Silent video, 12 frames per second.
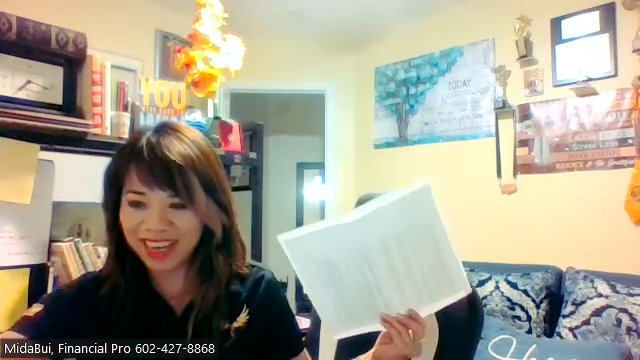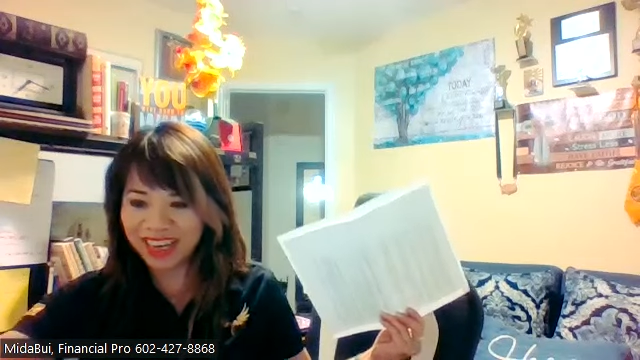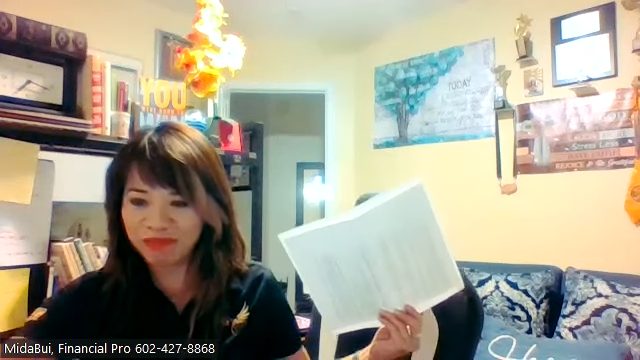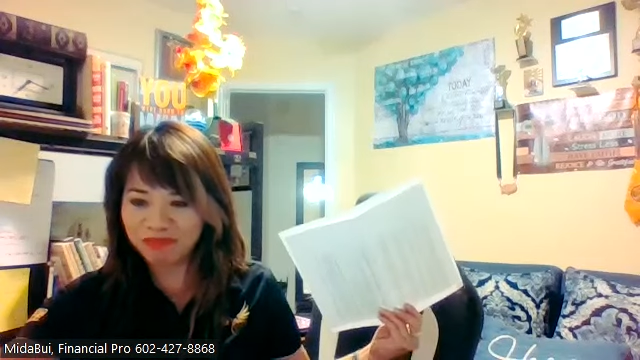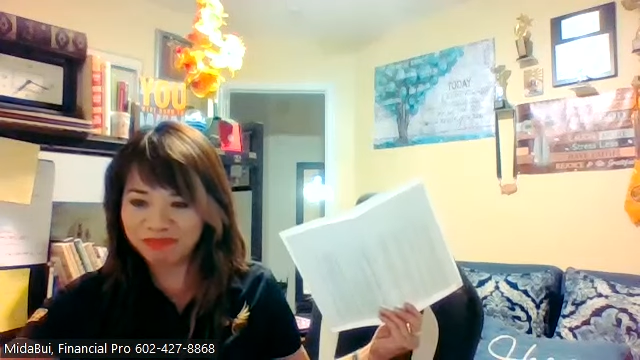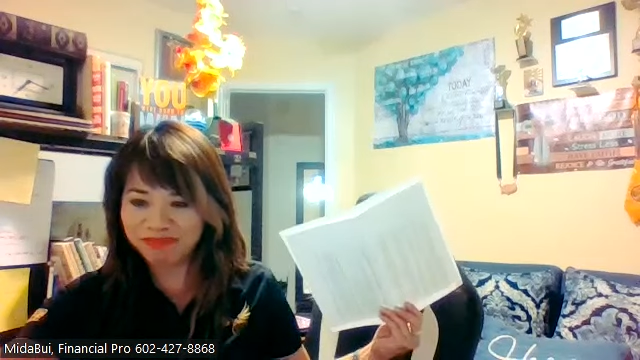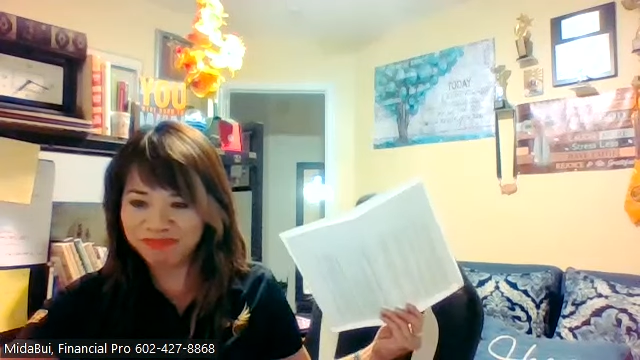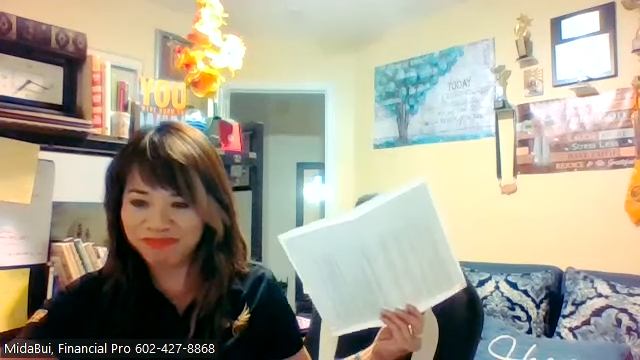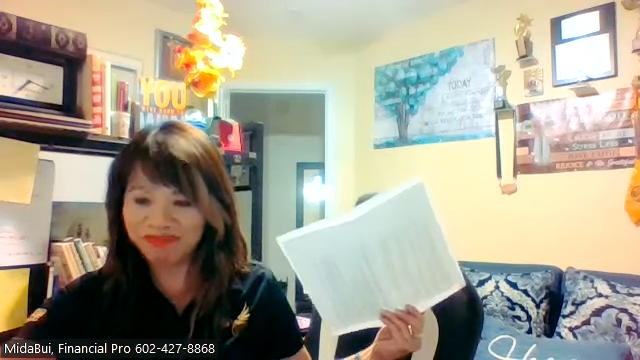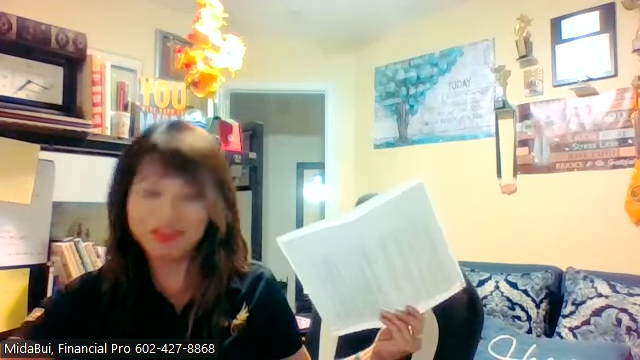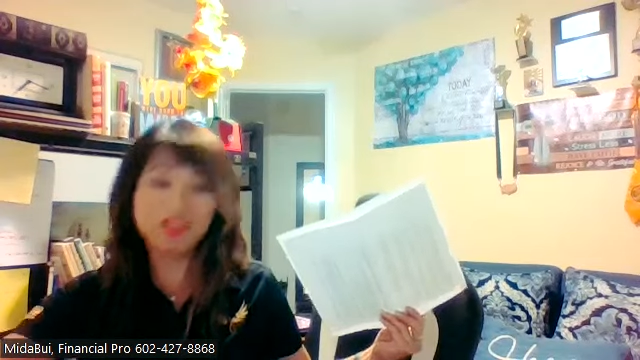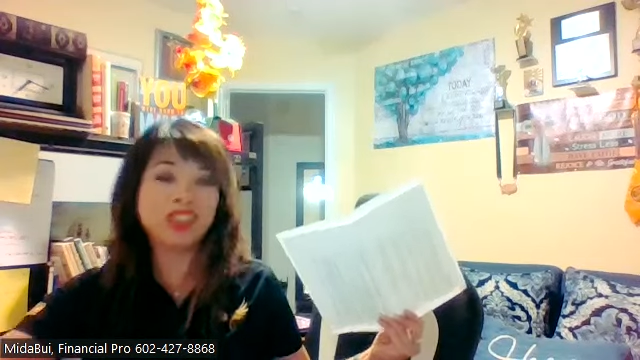I
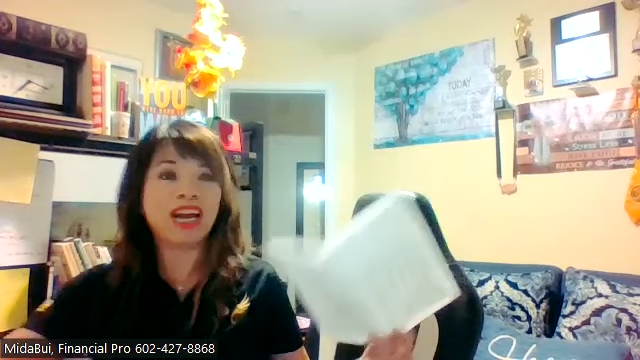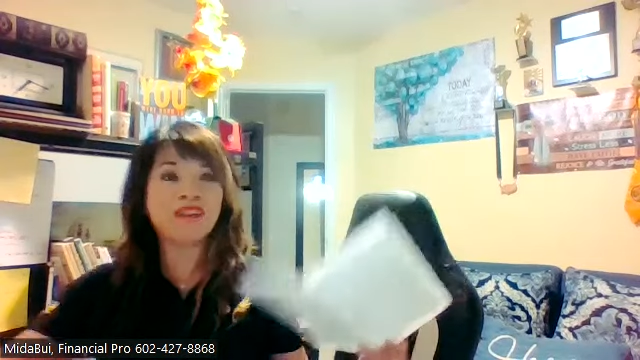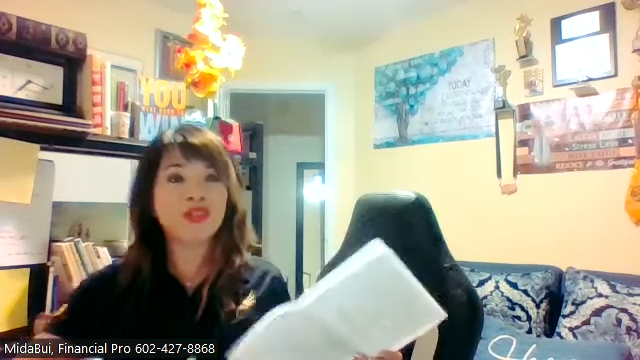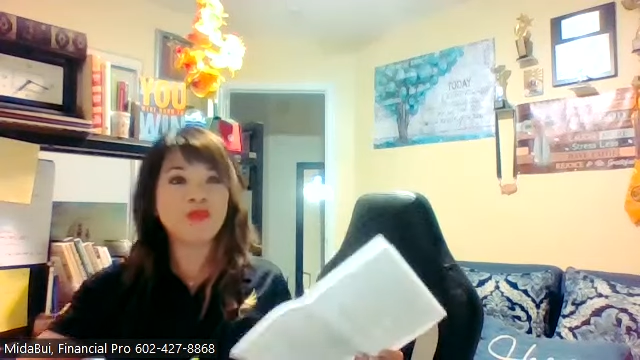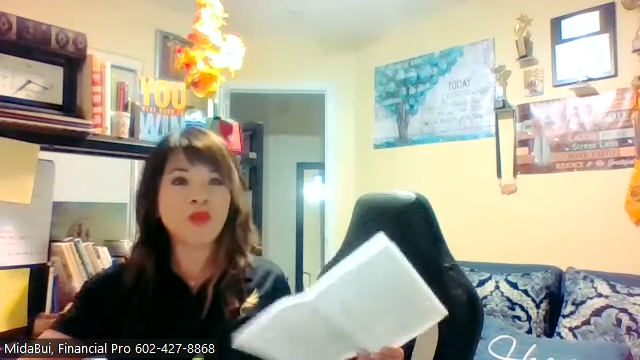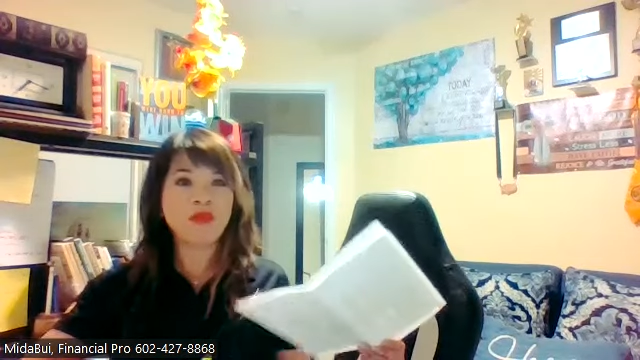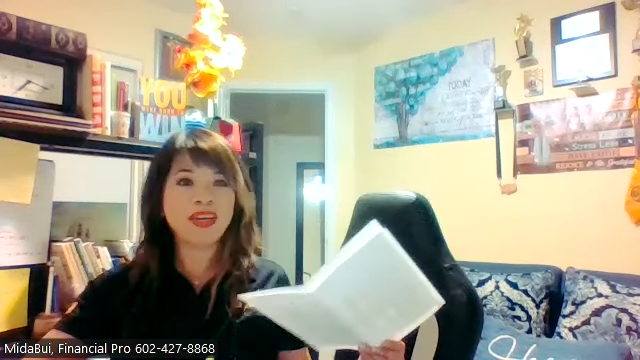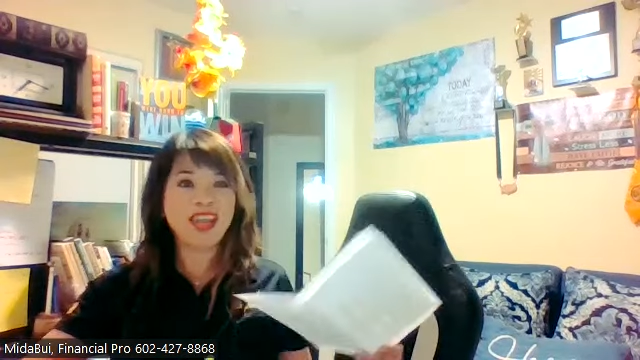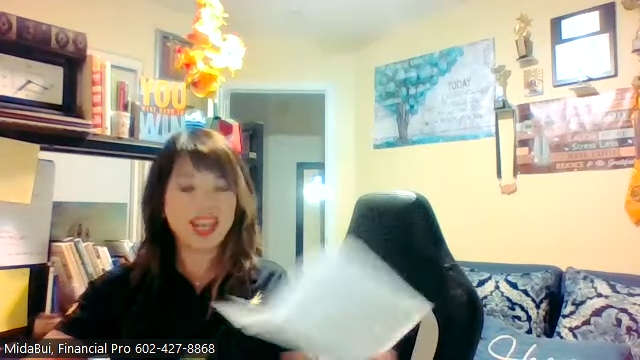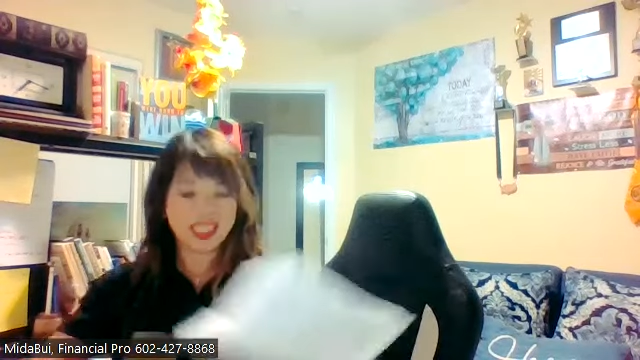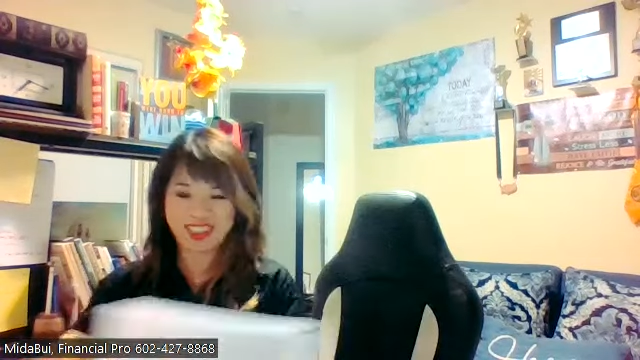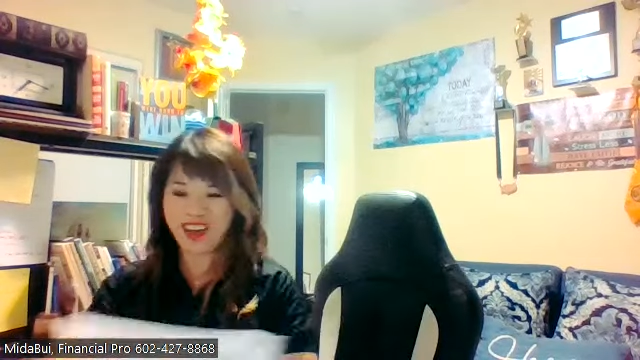have 2 more minutes.